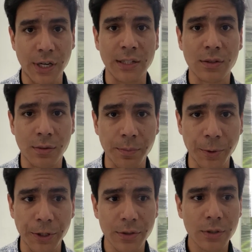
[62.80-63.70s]
at some
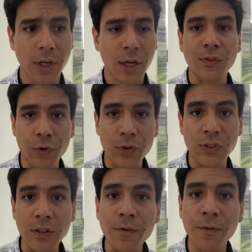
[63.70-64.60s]
point. If you
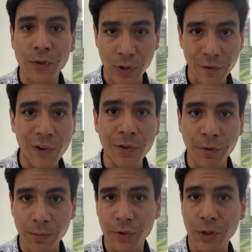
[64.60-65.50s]
still suffer
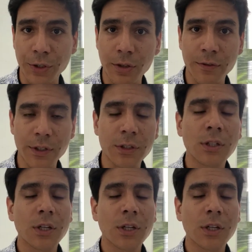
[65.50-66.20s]
from turnover,